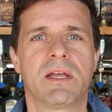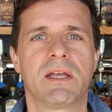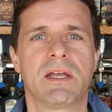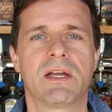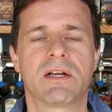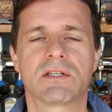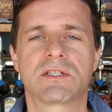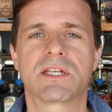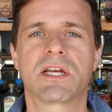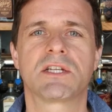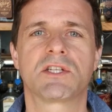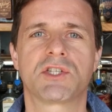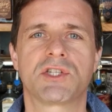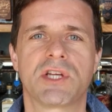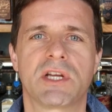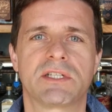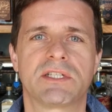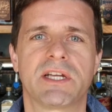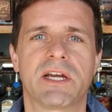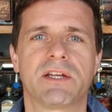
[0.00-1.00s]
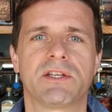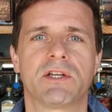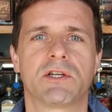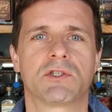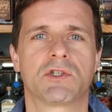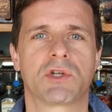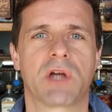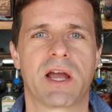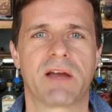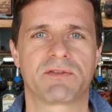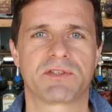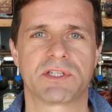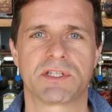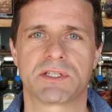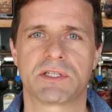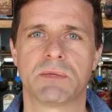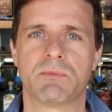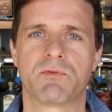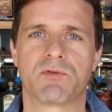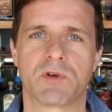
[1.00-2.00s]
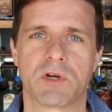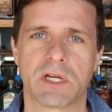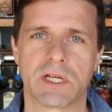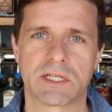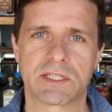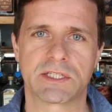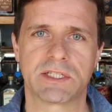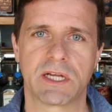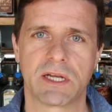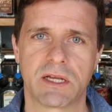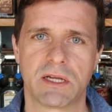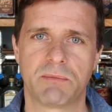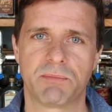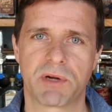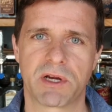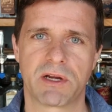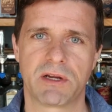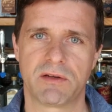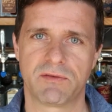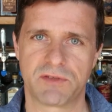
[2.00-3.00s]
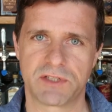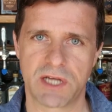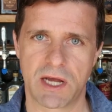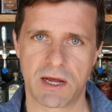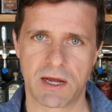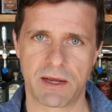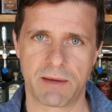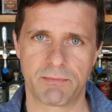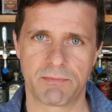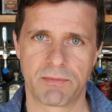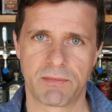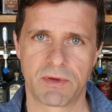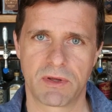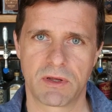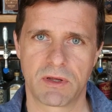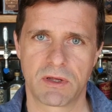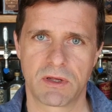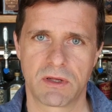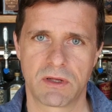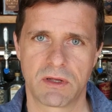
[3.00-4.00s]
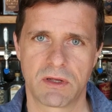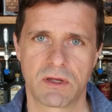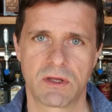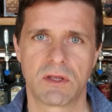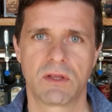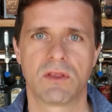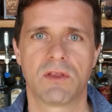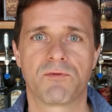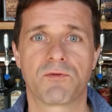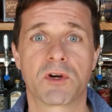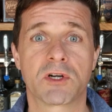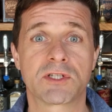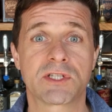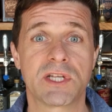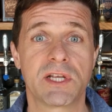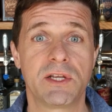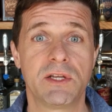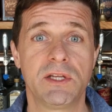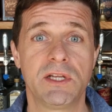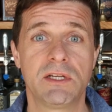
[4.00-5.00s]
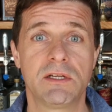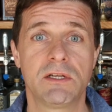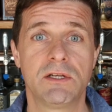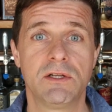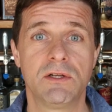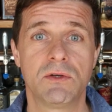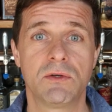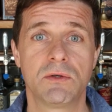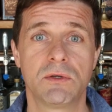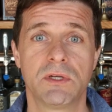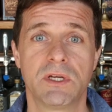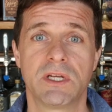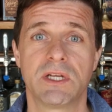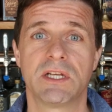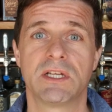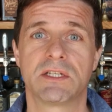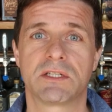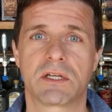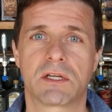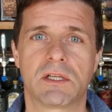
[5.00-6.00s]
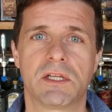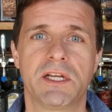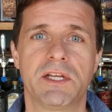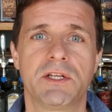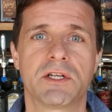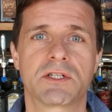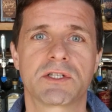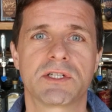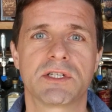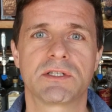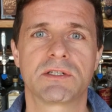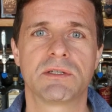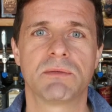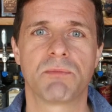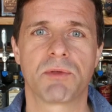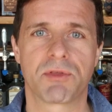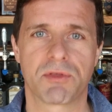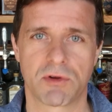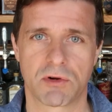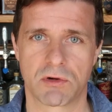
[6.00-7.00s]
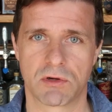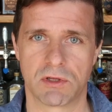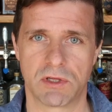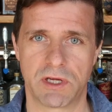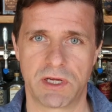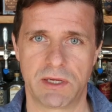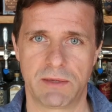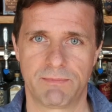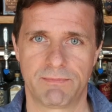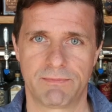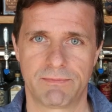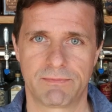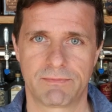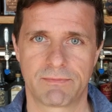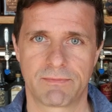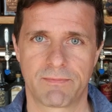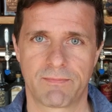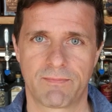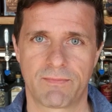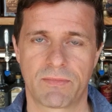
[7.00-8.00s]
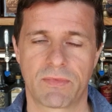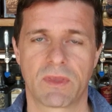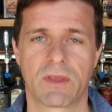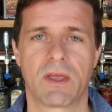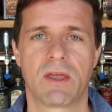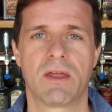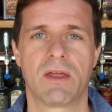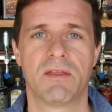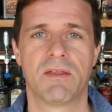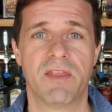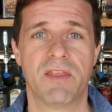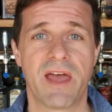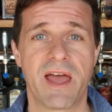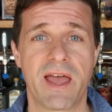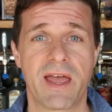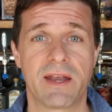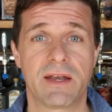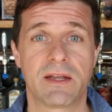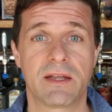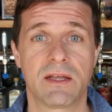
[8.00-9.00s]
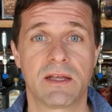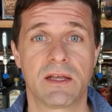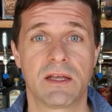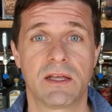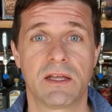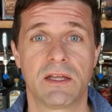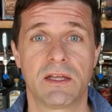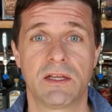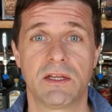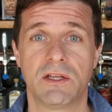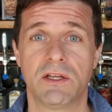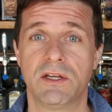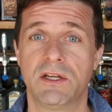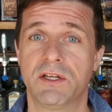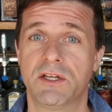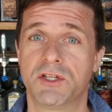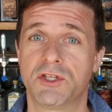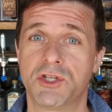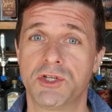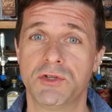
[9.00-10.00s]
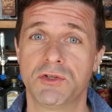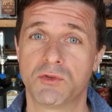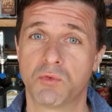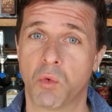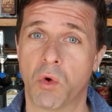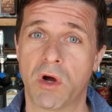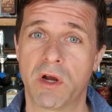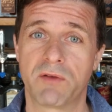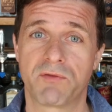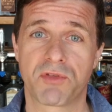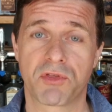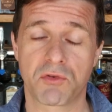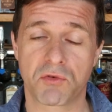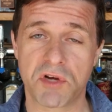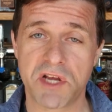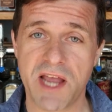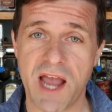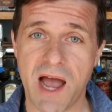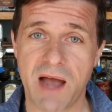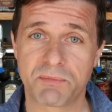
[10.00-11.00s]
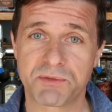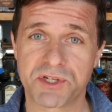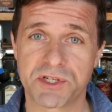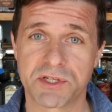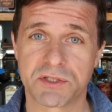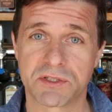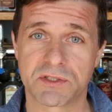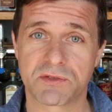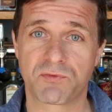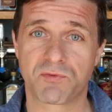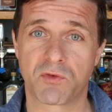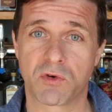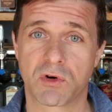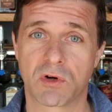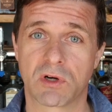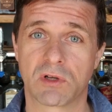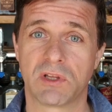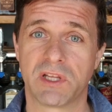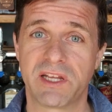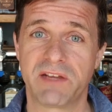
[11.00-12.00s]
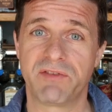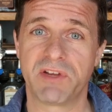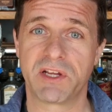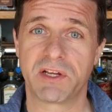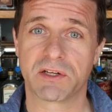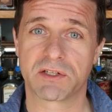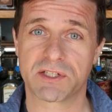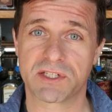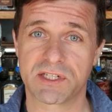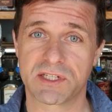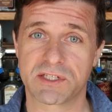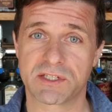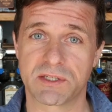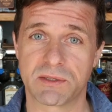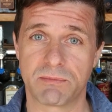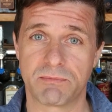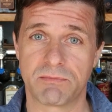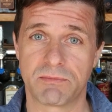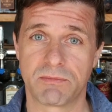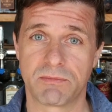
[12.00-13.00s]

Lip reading: here's how to shut down your draft system for an extended period of time. The first thing you need to do is clean your system thoroughly. Then, you need to choose one of 3 options for leaving your system.